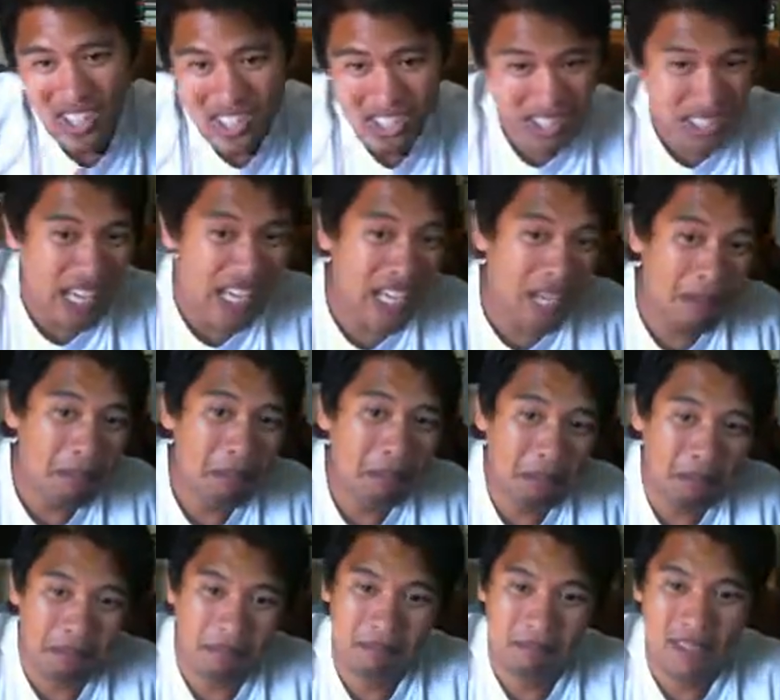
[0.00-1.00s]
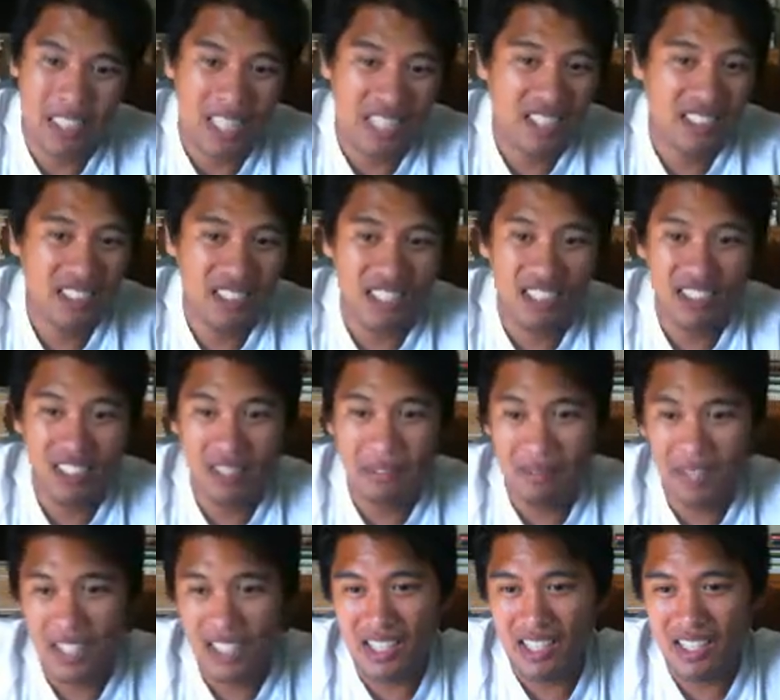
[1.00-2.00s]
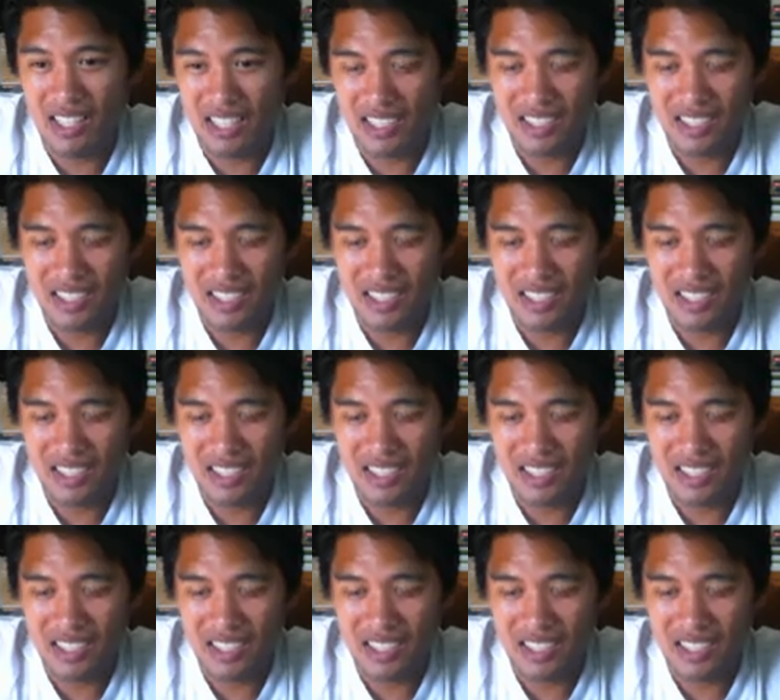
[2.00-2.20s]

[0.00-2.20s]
He's game. That's I'll give him that.